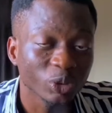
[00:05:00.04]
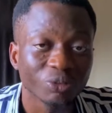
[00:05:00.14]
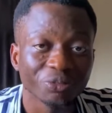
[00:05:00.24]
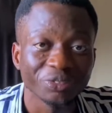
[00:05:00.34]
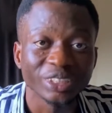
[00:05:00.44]
to
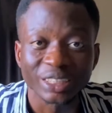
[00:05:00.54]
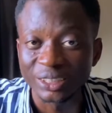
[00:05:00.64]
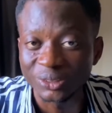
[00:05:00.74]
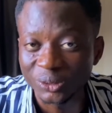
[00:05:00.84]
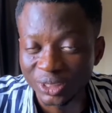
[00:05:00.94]
fit
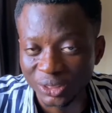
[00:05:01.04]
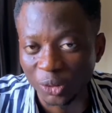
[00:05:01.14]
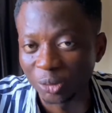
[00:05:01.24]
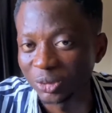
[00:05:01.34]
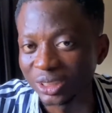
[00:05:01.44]
into this
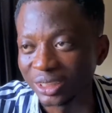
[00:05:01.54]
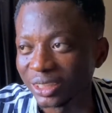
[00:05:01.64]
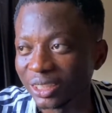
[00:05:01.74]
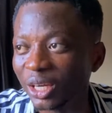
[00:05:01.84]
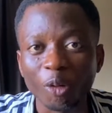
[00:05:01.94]

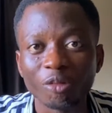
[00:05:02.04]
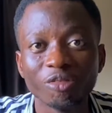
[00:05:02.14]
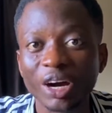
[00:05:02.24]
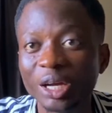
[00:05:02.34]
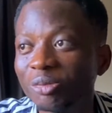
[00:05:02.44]
community of
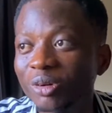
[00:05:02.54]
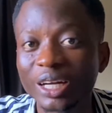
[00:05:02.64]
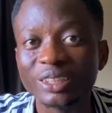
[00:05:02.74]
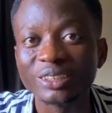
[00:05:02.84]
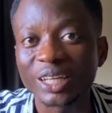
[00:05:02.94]

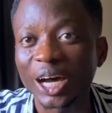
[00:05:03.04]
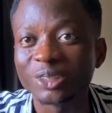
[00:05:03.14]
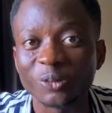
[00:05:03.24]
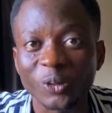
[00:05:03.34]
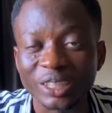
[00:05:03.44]
vibrant,
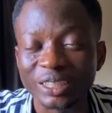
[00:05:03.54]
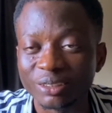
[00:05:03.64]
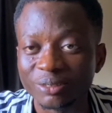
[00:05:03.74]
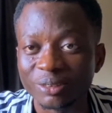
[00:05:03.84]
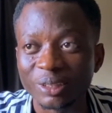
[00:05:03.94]

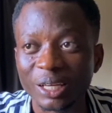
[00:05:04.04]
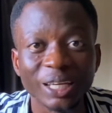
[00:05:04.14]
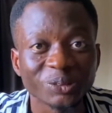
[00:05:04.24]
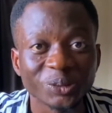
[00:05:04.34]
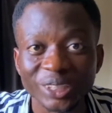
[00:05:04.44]
hardworking,
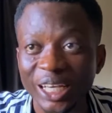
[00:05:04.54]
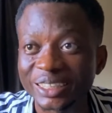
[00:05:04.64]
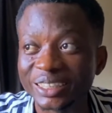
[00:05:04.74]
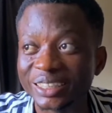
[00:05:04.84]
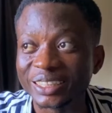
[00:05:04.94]

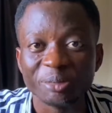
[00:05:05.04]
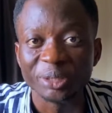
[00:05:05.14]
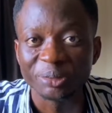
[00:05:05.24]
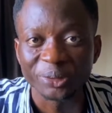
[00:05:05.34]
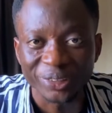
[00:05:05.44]
enthusiastic
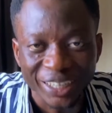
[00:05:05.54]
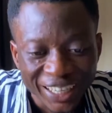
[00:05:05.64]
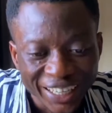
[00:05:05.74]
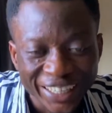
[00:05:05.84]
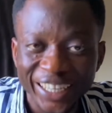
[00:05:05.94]
people.
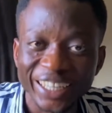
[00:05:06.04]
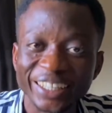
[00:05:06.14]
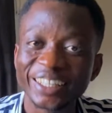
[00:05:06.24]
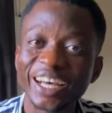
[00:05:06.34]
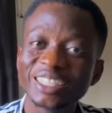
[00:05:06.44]
Yeah,
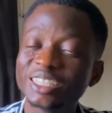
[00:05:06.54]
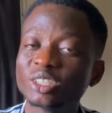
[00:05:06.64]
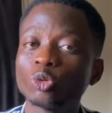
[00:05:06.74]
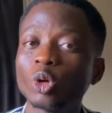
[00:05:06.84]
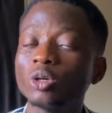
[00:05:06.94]
that's
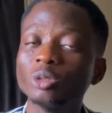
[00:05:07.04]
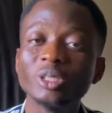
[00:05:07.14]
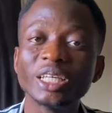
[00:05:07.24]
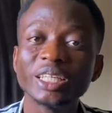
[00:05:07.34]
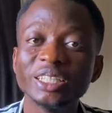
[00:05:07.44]
it. We are going to be
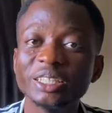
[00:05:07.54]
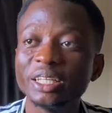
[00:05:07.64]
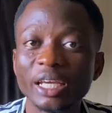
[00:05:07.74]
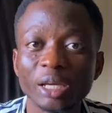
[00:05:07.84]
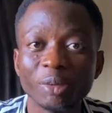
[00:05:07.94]
taking
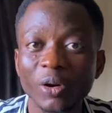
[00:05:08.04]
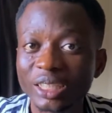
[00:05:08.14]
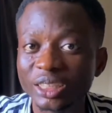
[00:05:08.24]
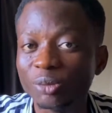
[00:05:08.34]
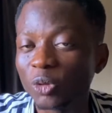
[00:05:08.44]
about
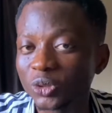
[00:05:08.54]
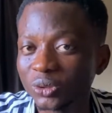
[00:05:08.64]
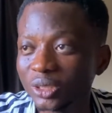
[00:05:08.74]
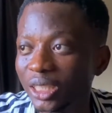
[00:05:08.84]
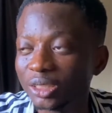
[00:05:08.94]
80 more
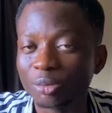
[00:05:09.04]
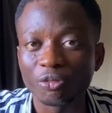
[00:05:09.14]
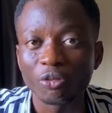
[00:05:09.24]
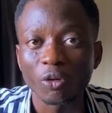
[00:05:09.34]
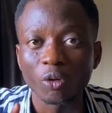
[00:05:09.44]
students
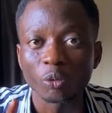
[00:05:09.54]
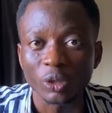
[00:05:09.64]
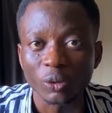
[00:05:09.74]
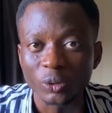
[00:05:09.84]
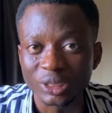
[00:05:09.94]
before we
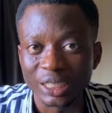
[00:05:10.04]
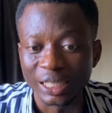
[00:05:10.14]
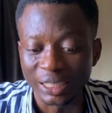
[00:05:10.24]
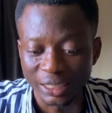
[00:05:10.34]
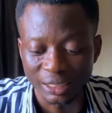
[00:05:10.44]
close the
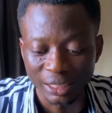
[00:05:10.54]
link.